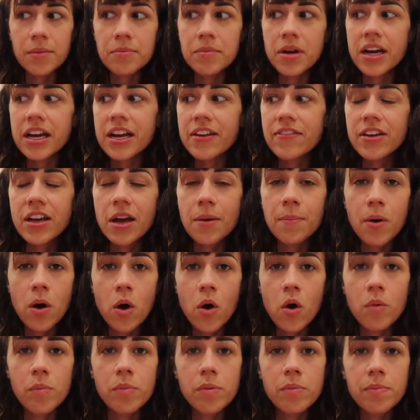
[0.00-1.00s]
I'm not giving up
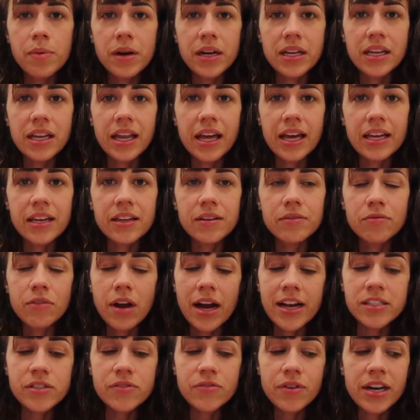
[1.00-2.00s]
hope, but like,
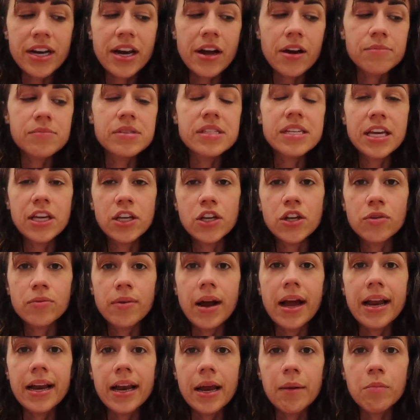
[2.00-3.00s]
as of right now, I'm saying you're
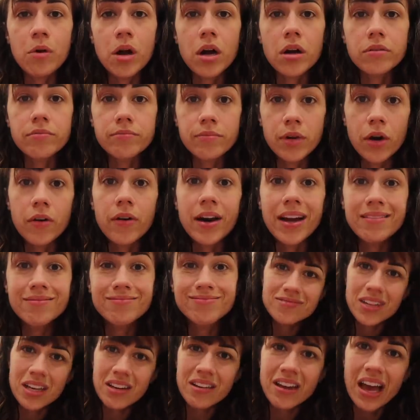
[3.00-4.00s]
right and I'm wrong, all right?
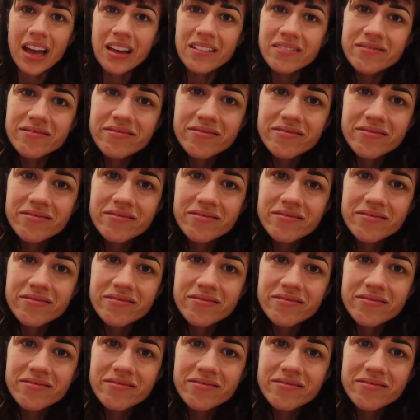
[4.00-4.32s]
Okay.